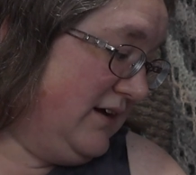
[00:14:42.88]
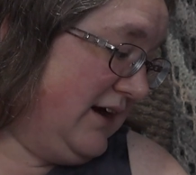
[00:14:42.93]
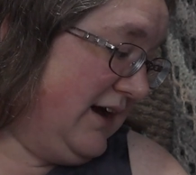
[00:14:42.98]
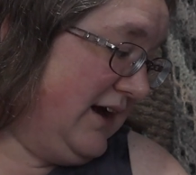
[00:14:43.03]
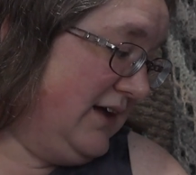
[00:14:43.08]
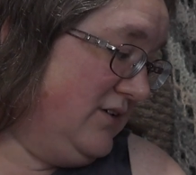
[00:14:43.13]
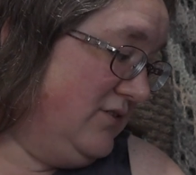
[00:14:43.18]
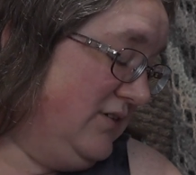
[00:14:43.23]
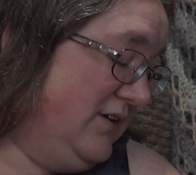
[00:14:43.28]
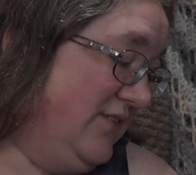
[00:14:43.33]

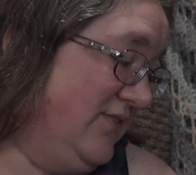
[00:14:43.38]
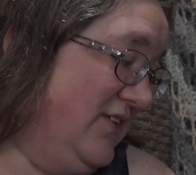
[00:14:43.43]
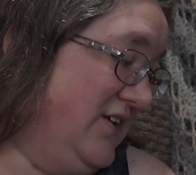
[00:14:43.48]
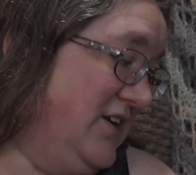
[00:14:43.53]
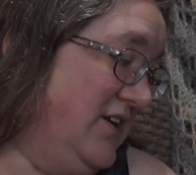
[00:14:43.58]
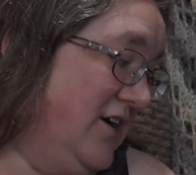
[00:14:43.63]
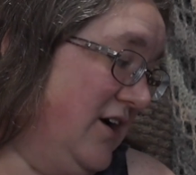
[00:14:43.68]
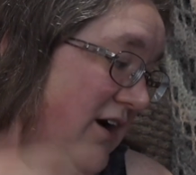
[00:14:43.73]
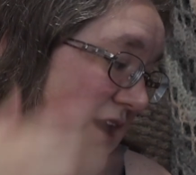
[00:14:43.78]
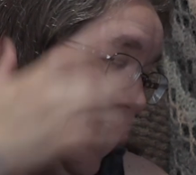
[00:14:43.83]
I don't
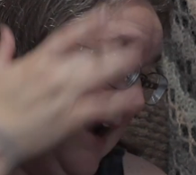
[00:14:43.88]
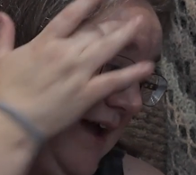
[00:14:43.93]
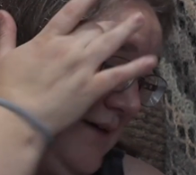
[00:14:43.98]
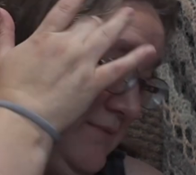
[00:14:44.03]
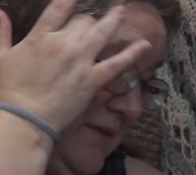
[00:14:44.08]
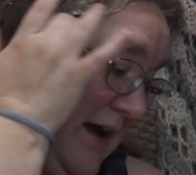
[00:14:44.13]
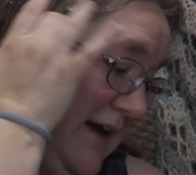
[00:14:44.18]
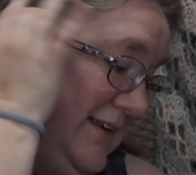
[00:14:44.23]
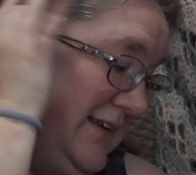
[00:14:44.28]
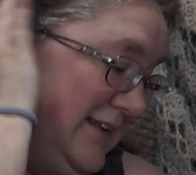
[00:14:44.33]
even know.
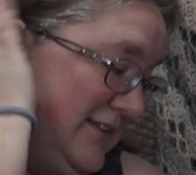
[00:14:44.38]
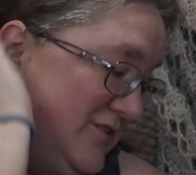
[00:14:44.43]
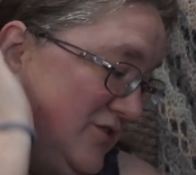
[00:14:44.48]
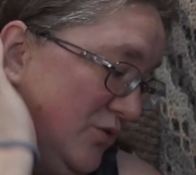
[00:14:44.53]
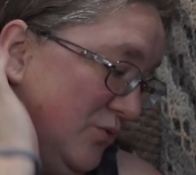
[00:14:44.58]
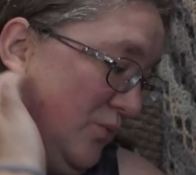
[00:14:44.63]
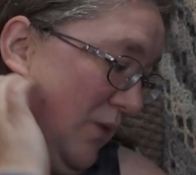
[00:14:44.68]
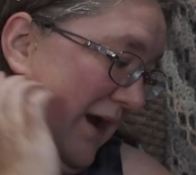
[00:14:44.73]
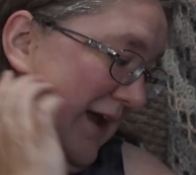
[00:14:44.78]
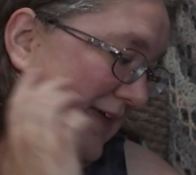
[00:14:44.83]
I need to
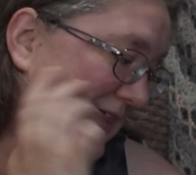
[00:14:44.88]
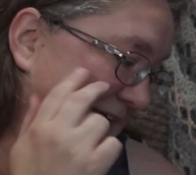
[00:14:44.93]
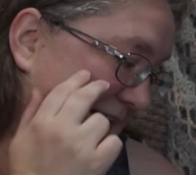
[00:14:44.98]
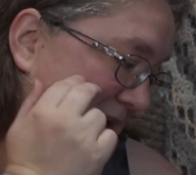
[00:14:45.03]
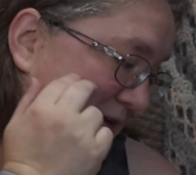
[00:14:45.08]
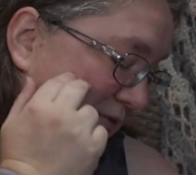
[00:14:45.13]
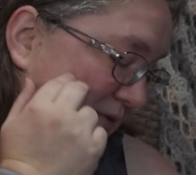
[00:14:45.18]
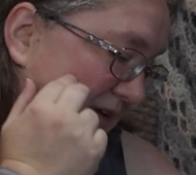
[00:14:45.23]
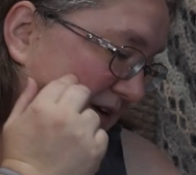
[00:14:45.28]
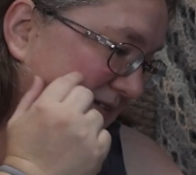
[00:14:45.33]
weigh
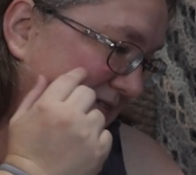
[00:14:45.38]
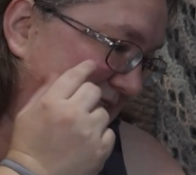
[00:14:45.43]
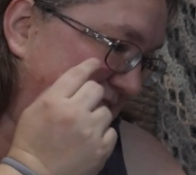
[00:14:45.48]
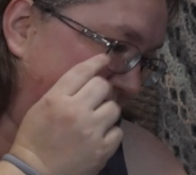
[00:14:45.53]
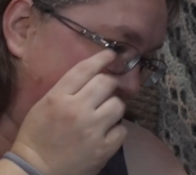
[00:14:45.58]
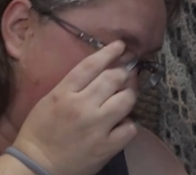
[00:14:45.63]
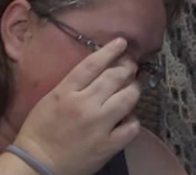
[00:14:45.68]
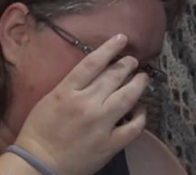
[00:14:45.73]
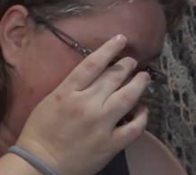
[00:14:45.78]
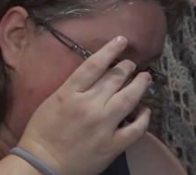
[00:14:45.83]
that when it's
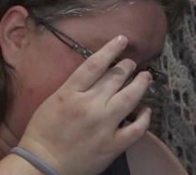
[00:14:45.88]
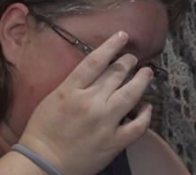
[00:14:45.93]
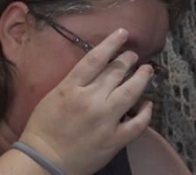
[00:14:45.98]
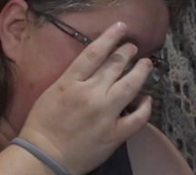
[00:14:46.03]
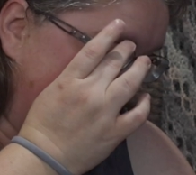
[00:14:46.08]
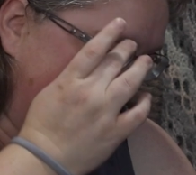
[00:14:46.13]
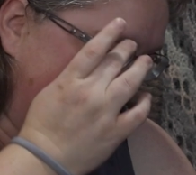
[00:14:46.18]
done.